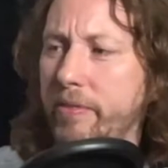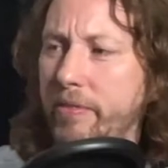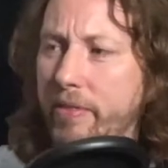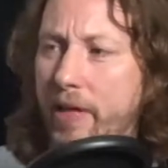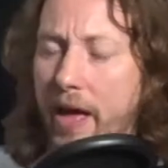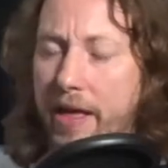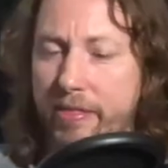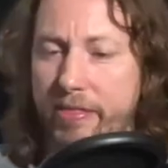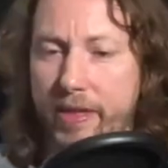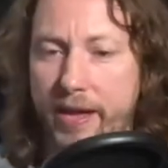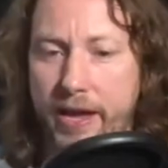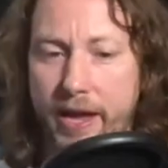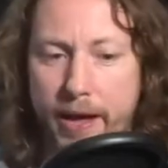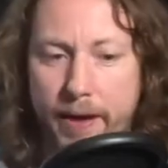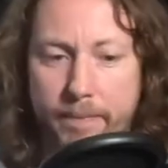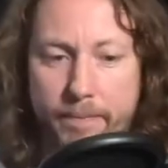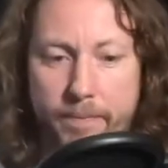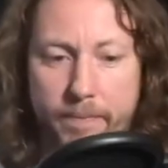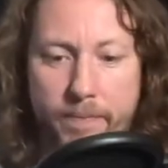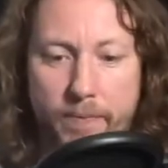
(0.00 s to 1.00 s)

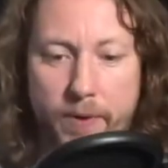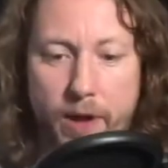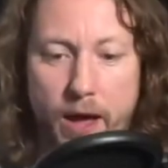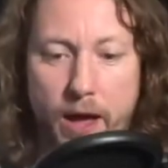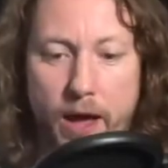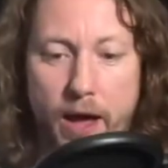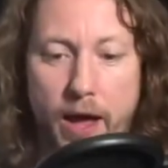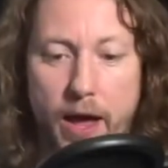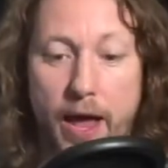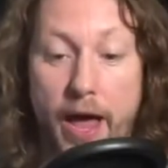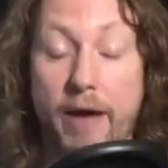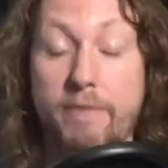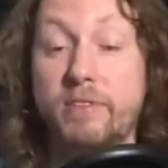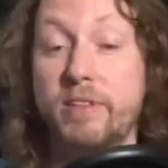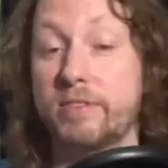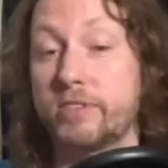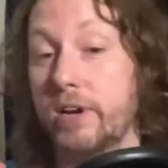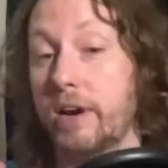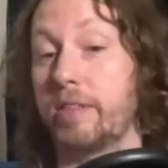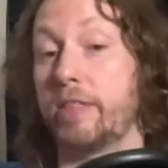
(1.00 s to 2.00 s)
I have
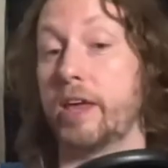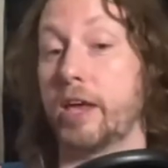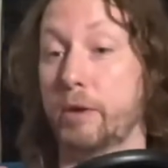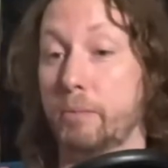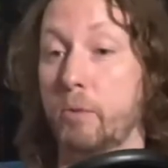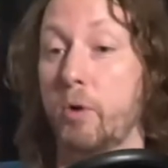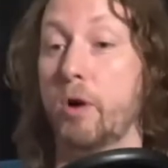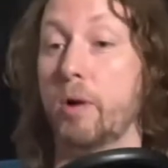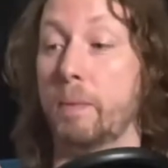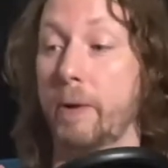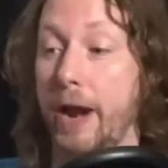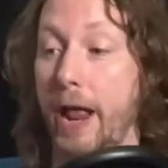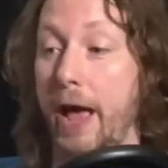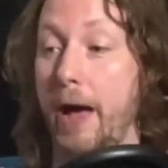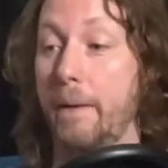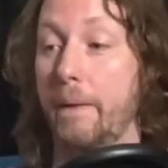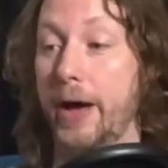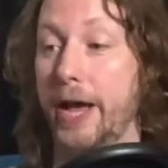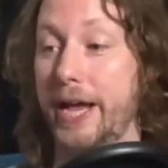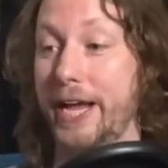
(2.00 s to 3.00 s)
to start thinking more about
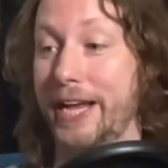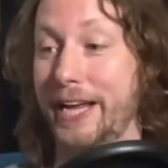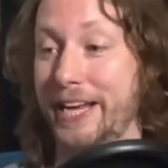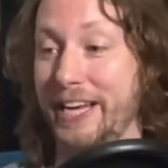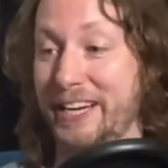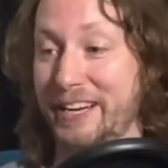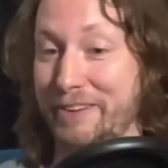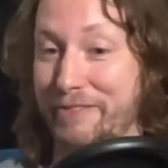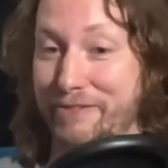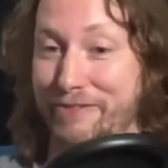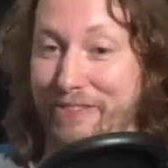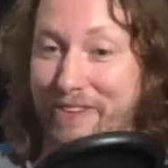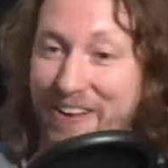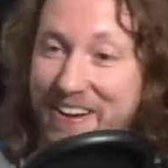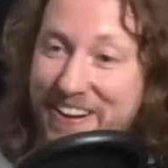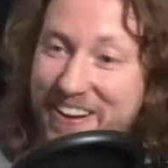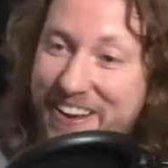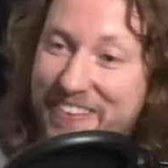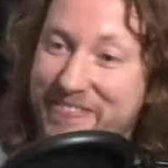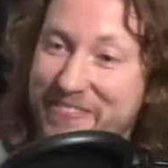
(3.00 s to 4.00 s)
how I eat in
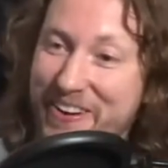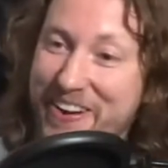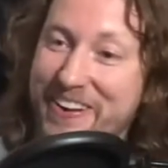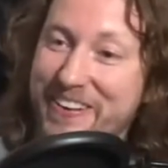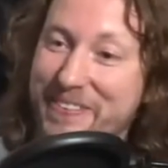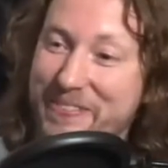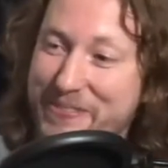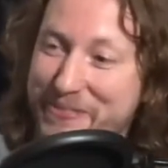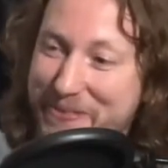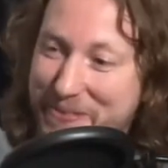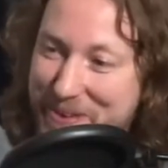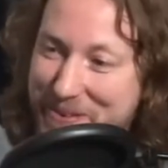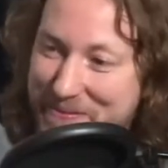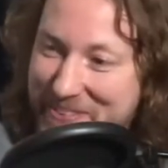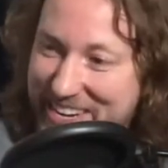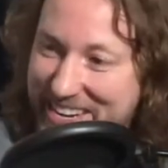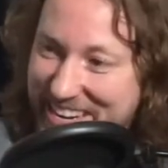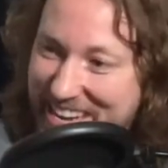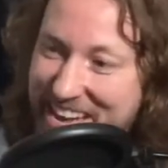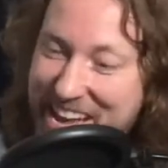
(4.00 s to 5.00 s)
front of
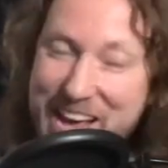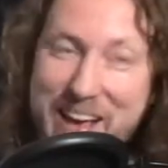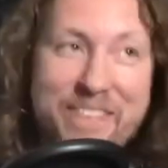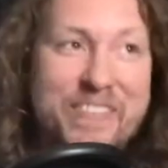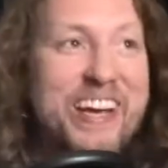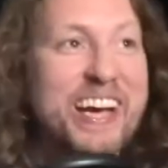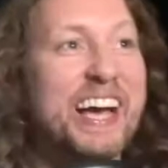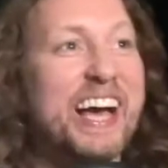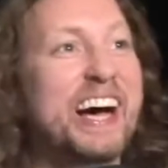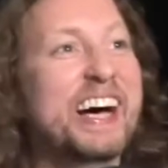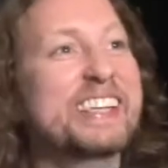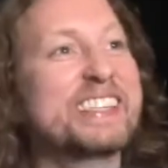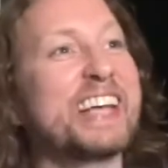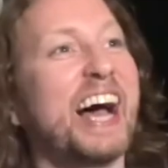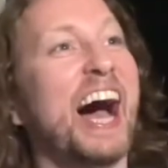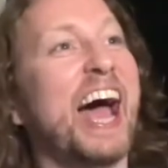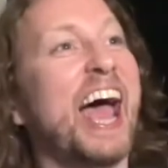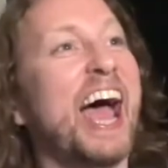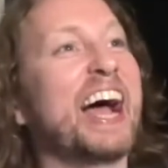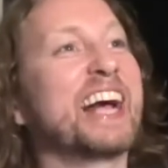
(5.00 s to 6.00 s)
women, because
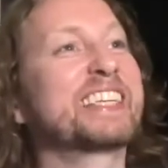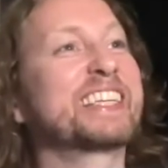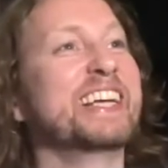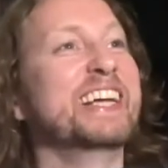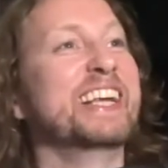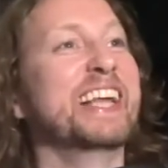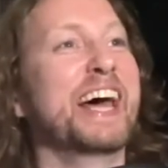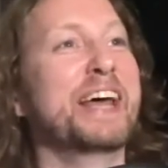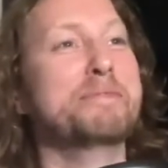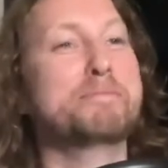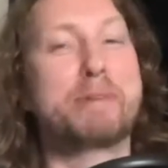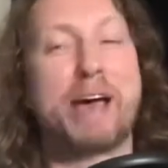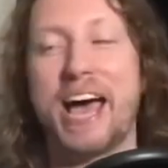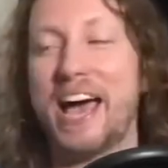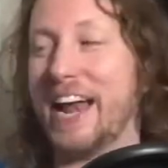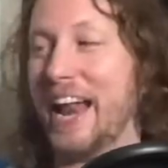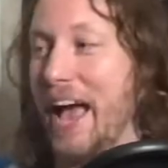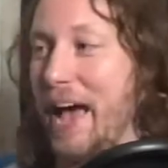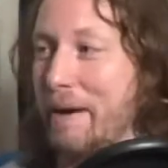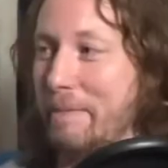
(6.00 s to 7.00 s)
I actually let
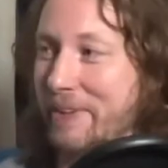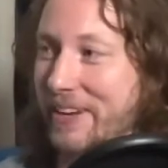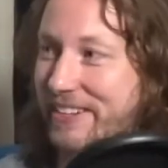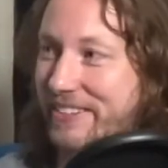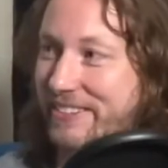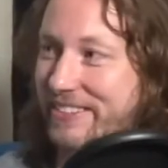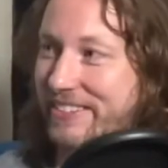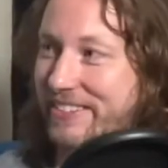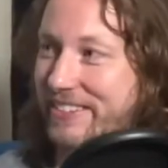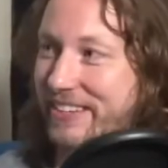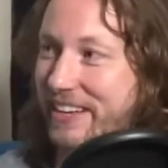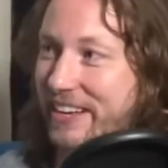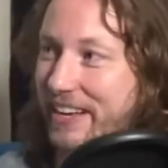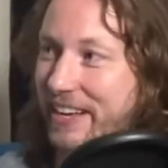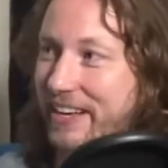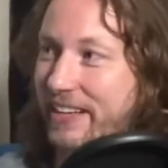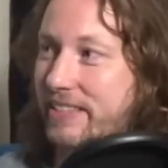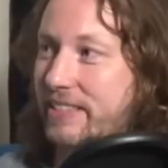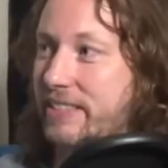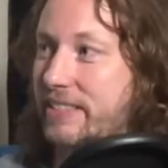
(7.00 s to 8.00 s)
bad habits
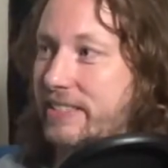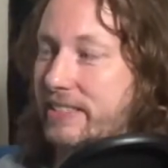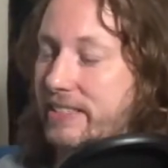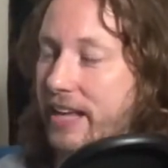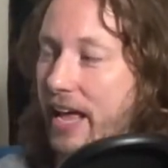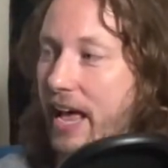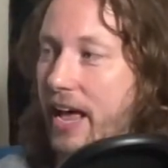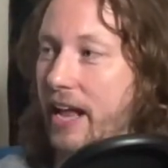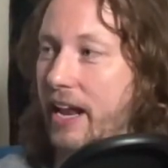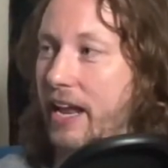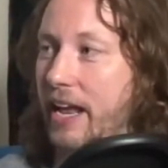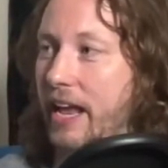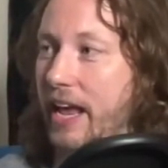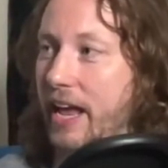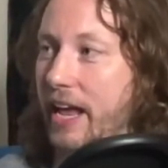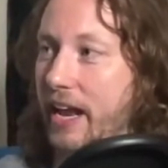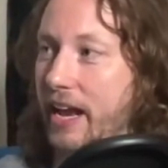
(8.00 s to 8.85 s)
set in.